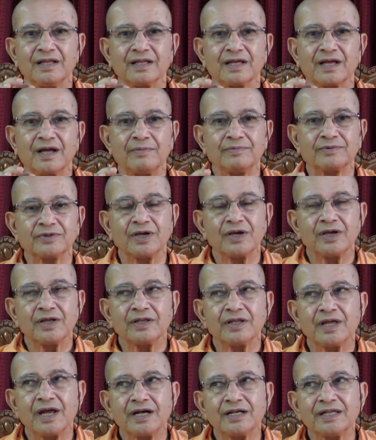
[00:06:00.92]
comes,
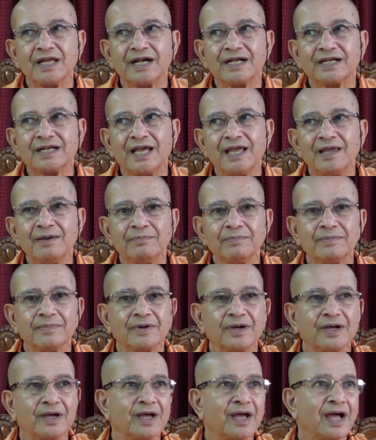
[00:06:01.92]
at that time,
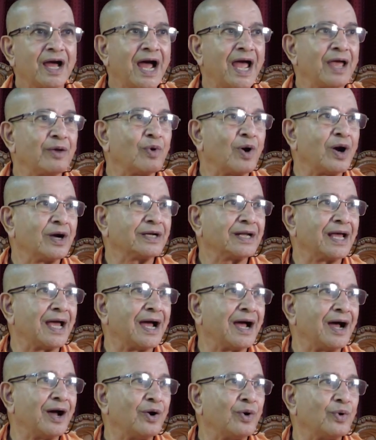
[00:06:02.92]
I want a
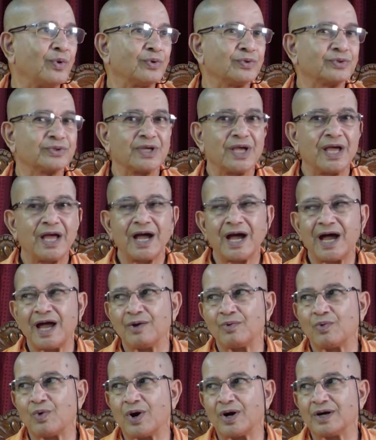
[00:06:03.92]
house, I
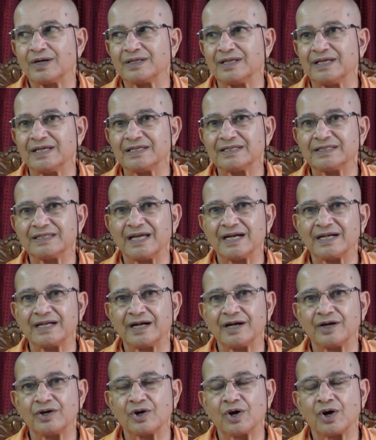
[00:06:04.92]
want this, that
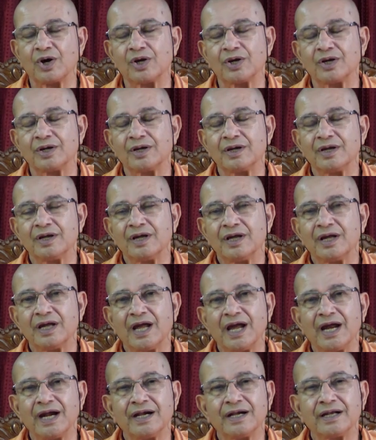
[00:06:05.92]
and all.
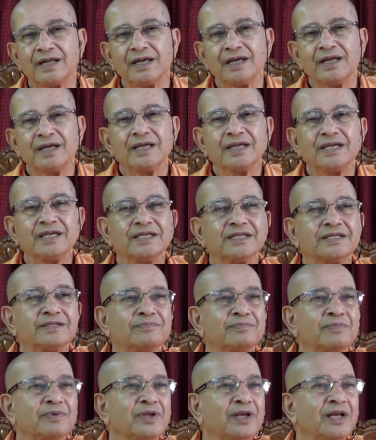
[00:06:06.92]
And he is
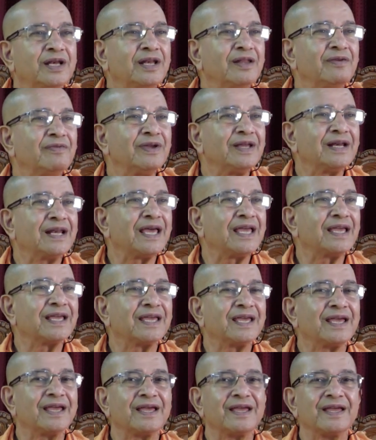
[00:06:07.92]
living like
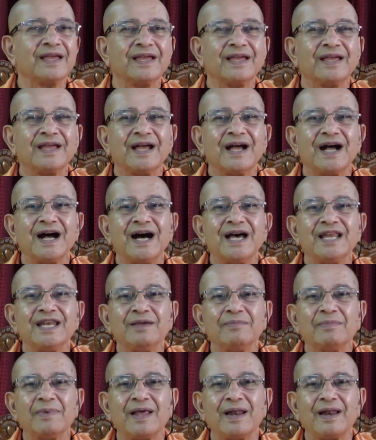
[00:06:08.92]
a
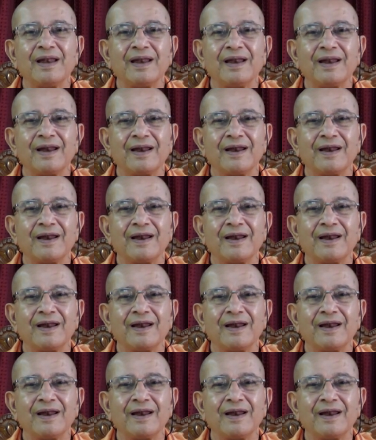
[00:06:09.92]
animal,